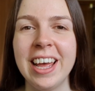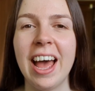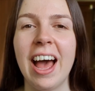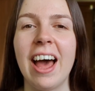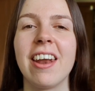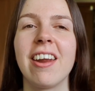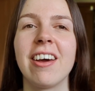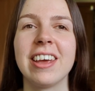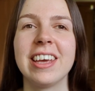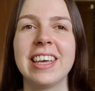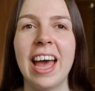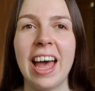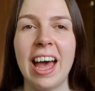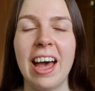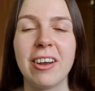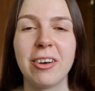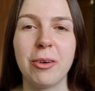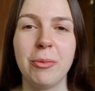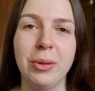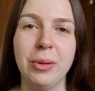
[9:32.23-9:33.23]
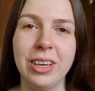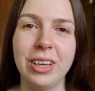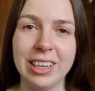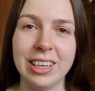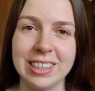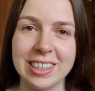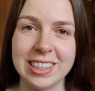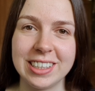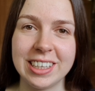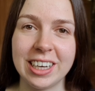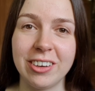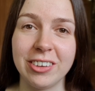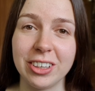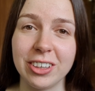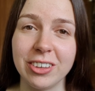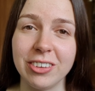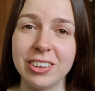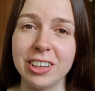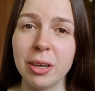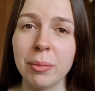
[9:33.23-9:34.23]
and I cannot begin to tell
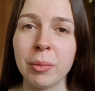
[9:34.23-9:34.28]
you the